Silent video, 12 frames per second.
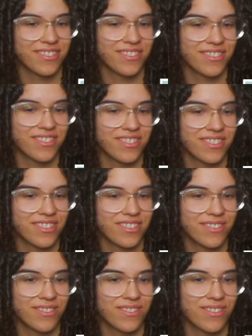
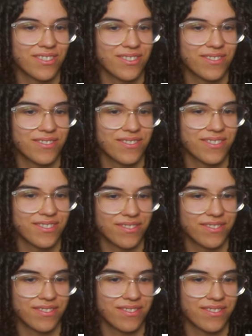
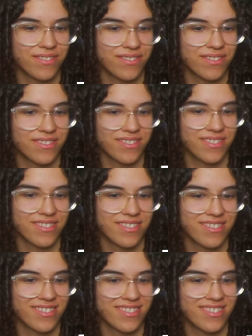
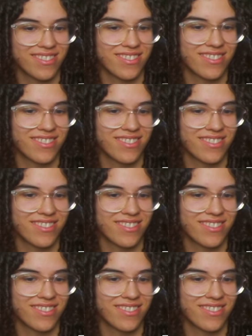(silent)